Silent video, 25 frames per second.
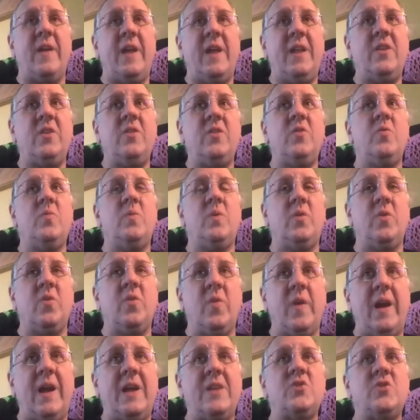and you will
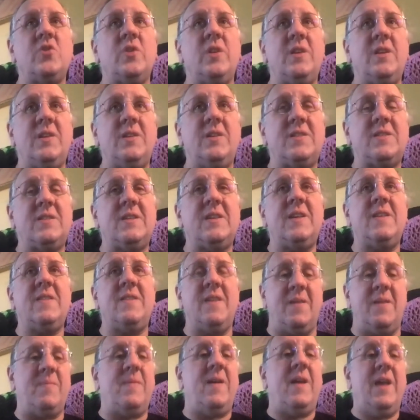gradually see
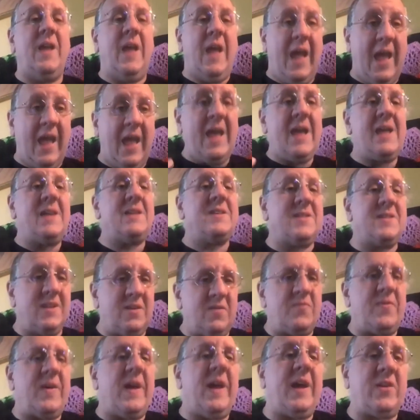them as,
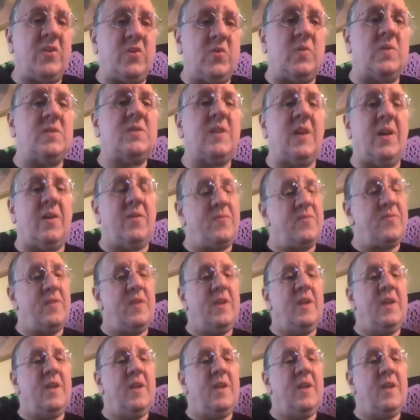in fact, yourself,